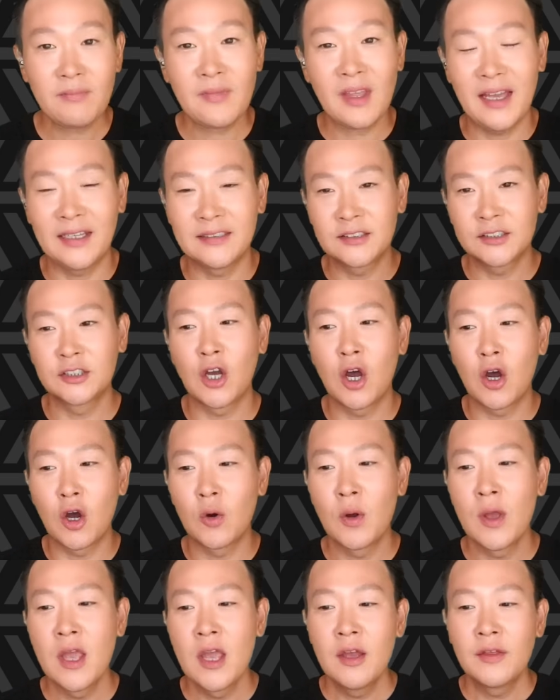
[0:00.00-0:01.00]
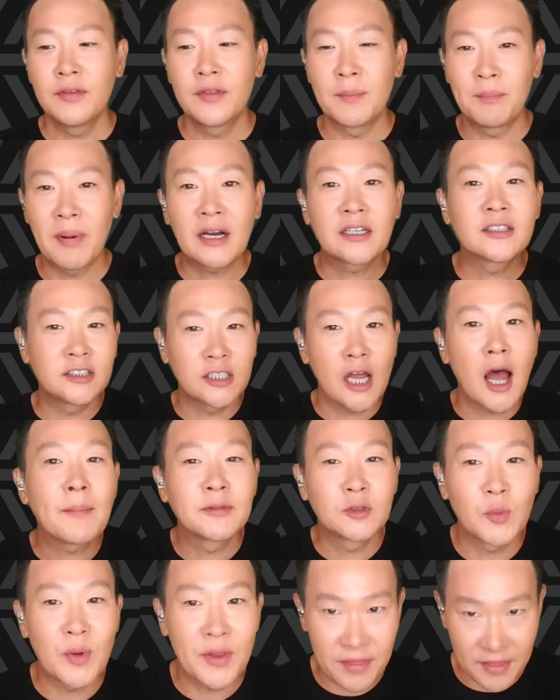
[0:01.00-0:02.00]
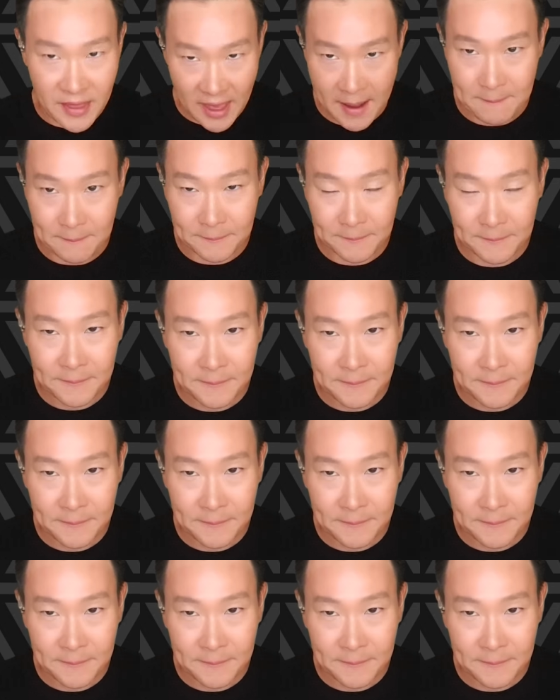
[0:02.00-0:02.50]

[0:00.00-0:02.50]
And so the buck stops with them.